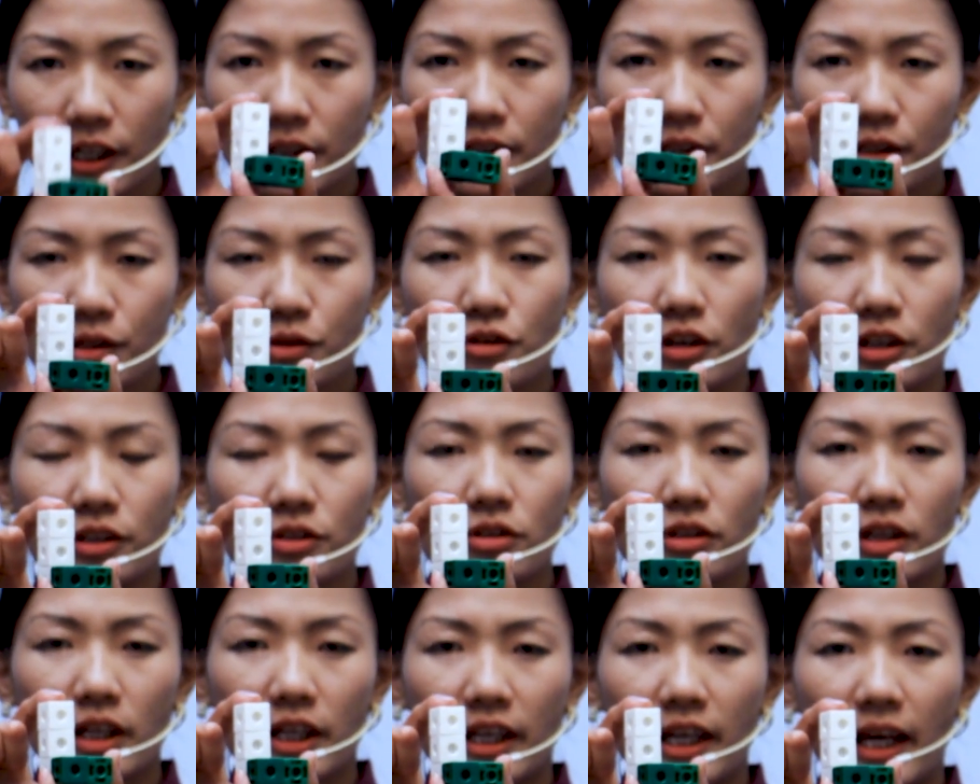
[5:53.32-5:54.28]
at the
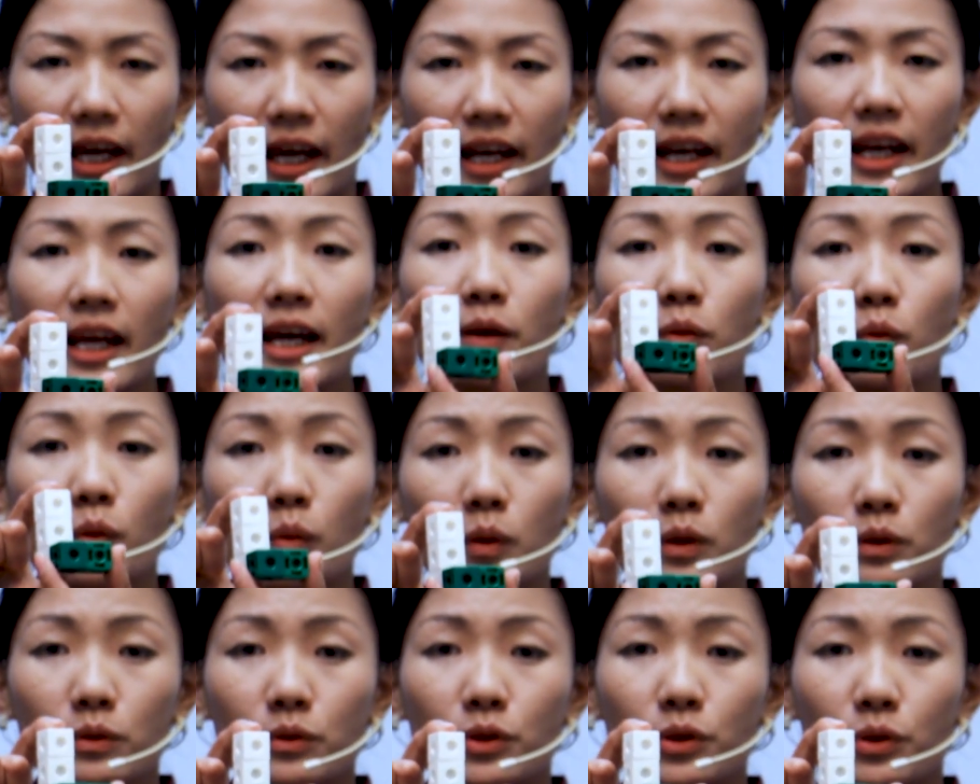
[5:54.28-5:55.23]
structure again, and we
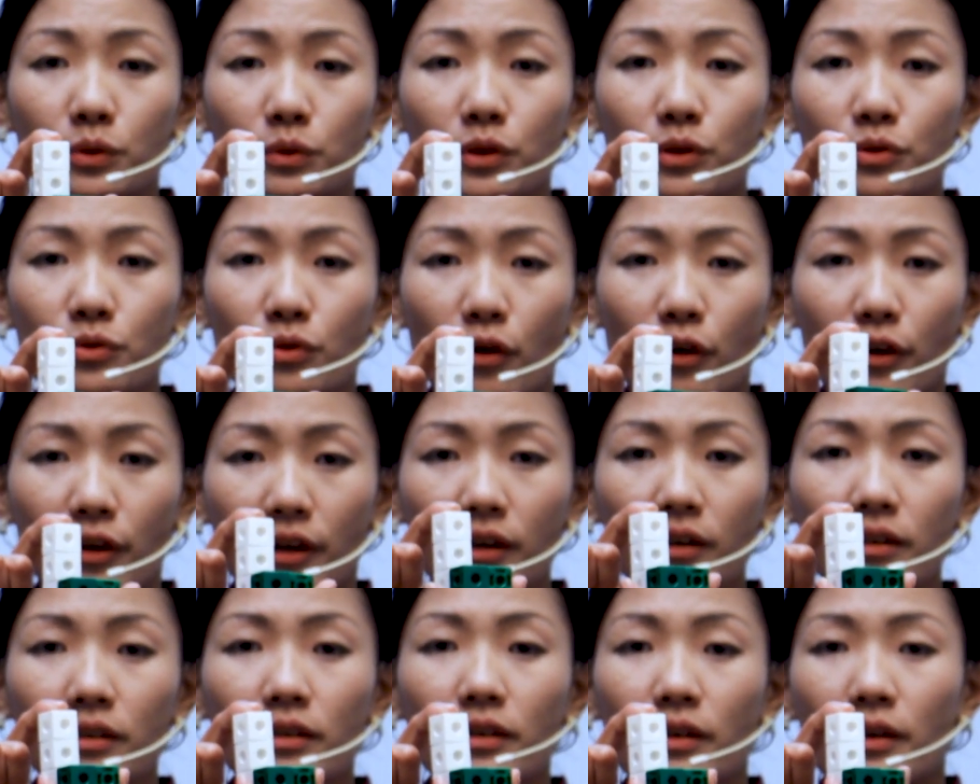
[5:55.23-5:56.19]
will do the
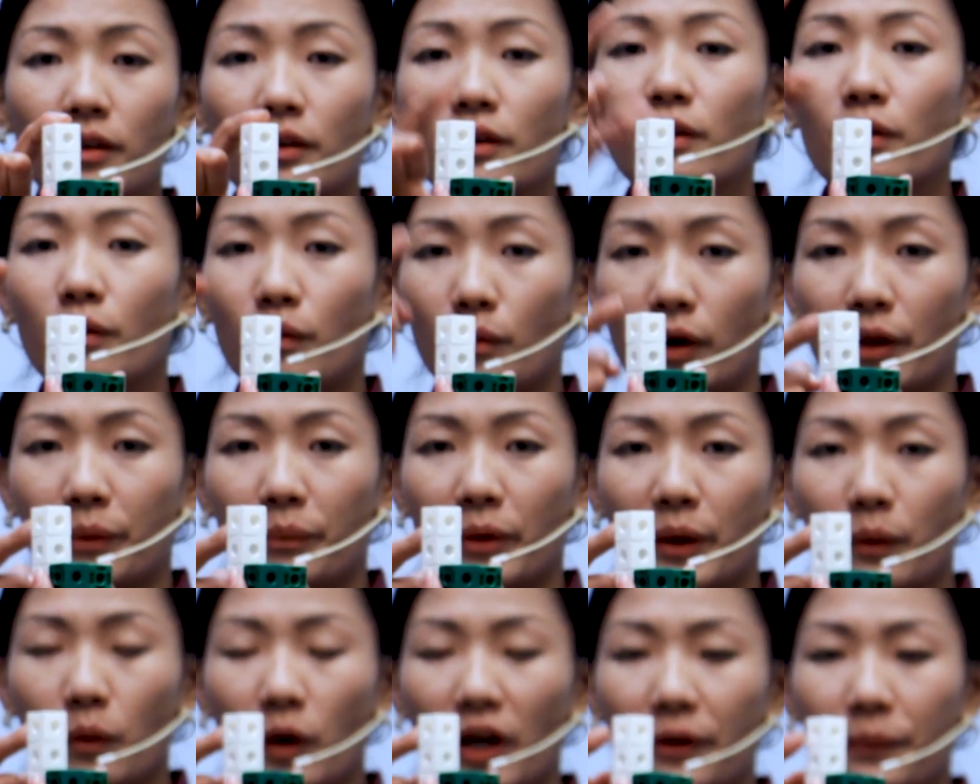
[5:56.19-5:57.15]
drawing one
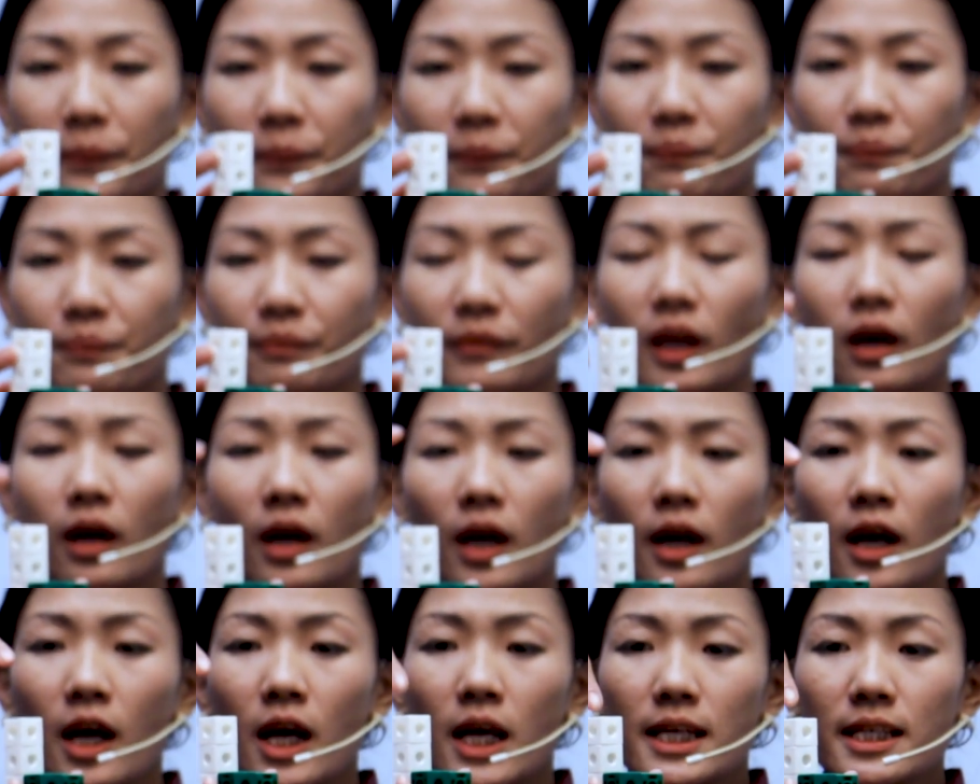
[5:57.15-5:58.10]
by one.
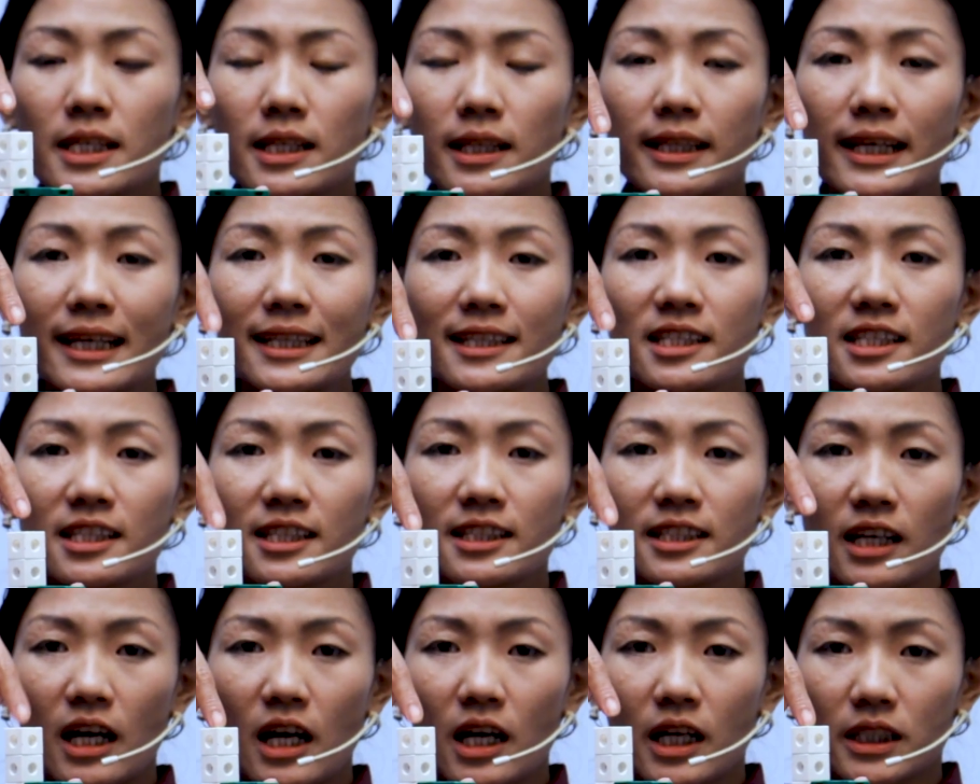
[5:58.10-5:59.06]
Let's
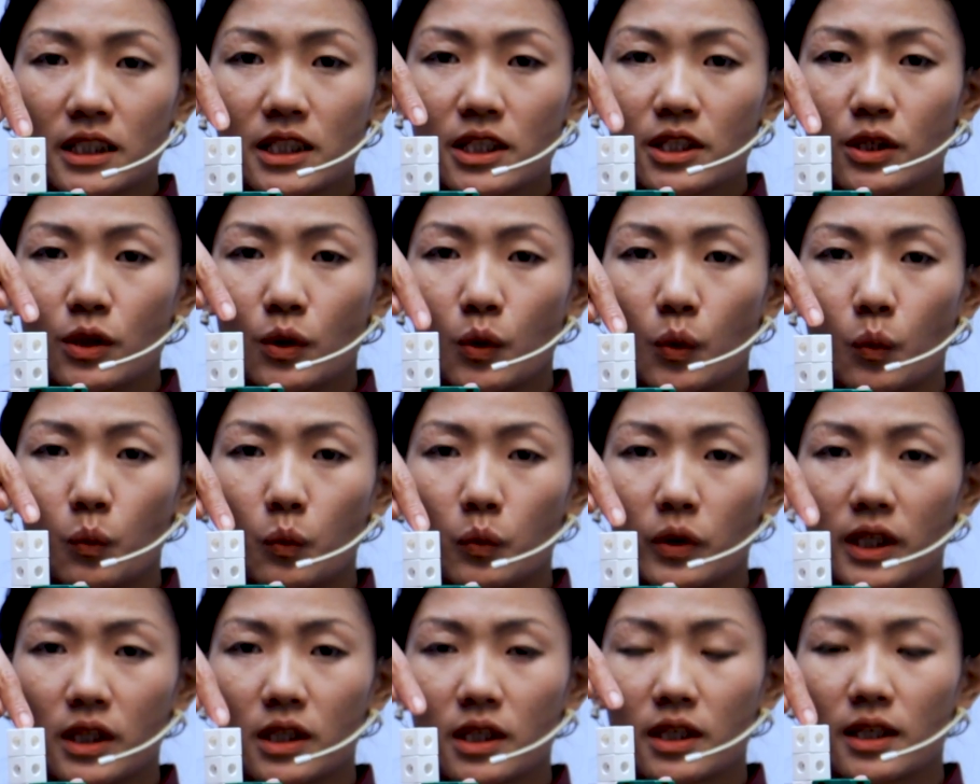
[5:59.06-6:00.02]
start
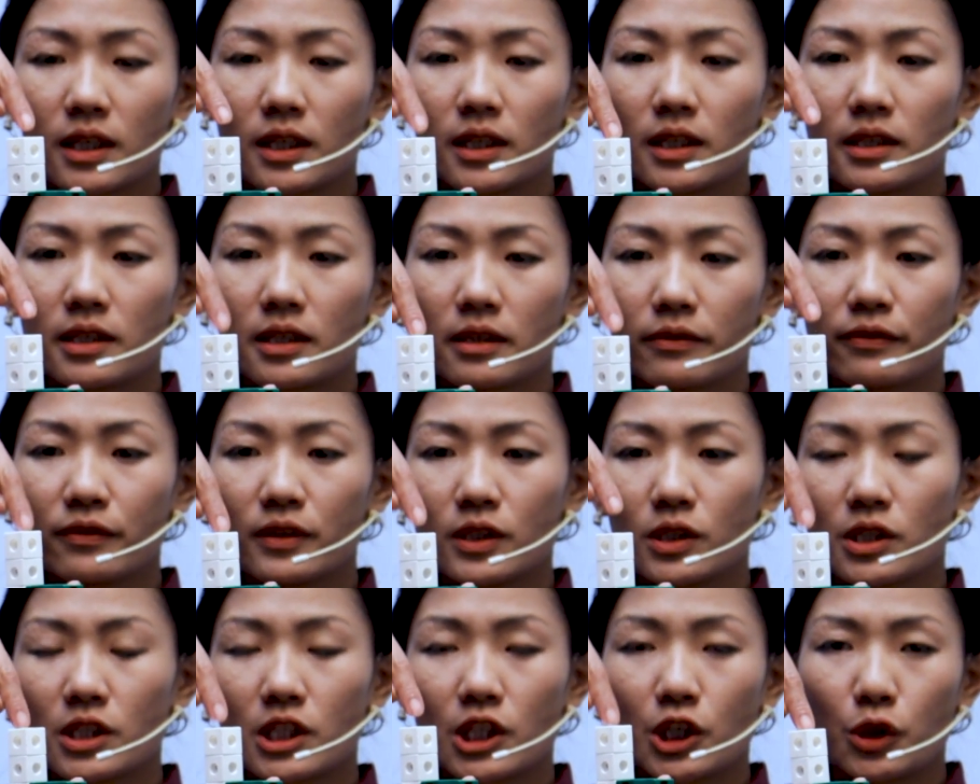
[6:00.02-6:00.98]
with the
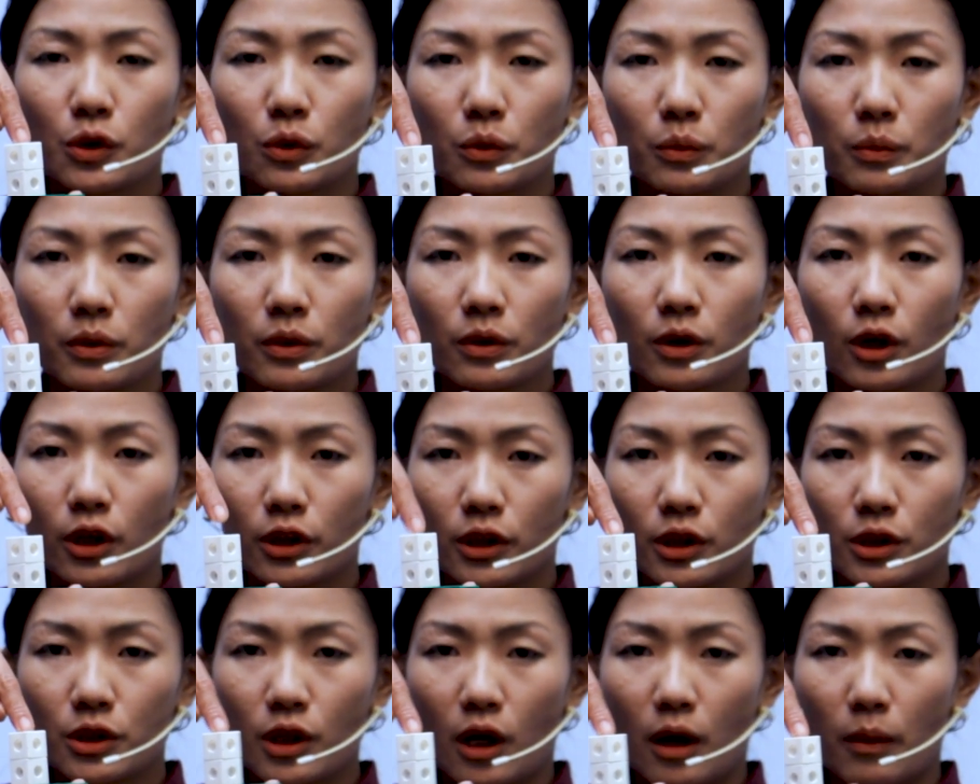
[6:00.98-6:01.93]
first cube on
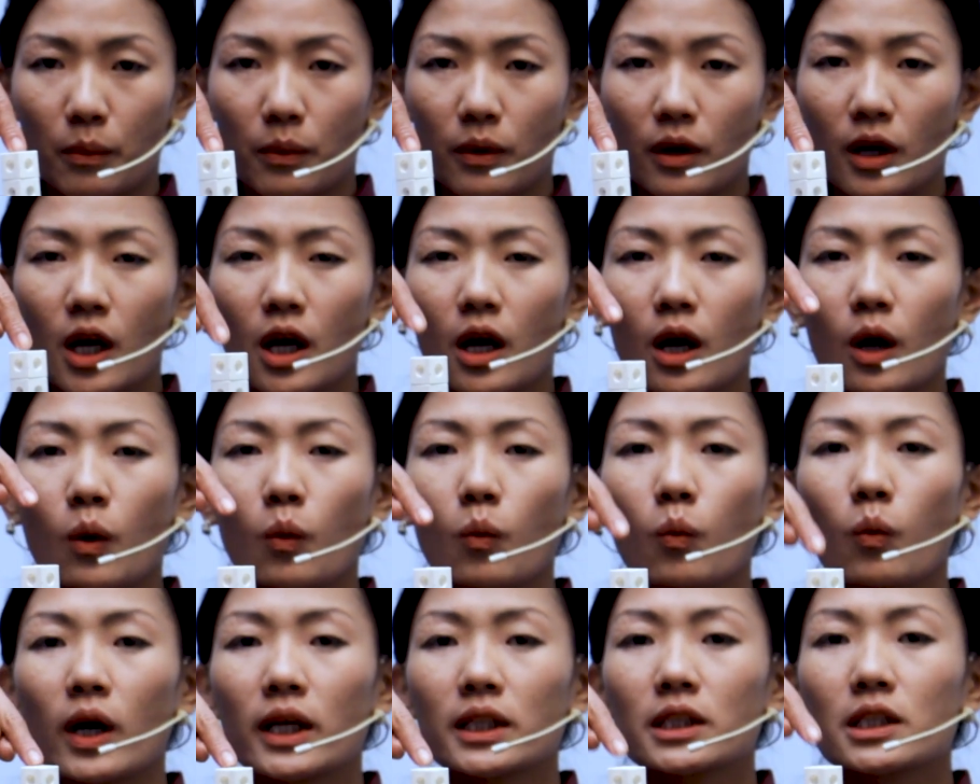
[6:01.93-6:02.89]
the top.
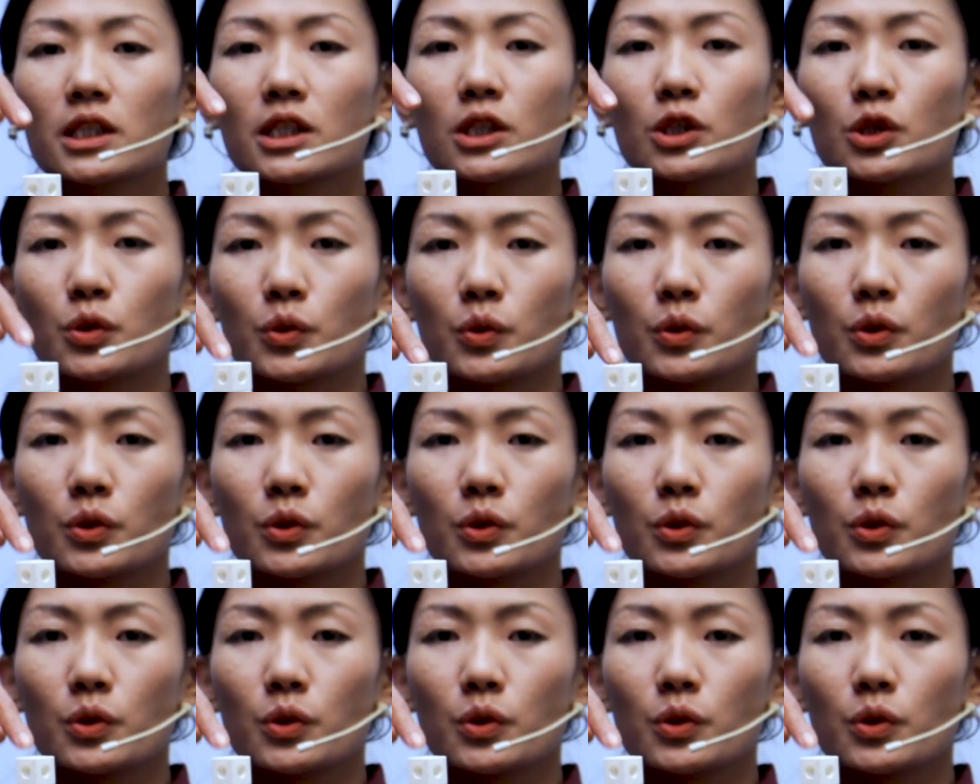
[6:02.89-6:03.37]
What do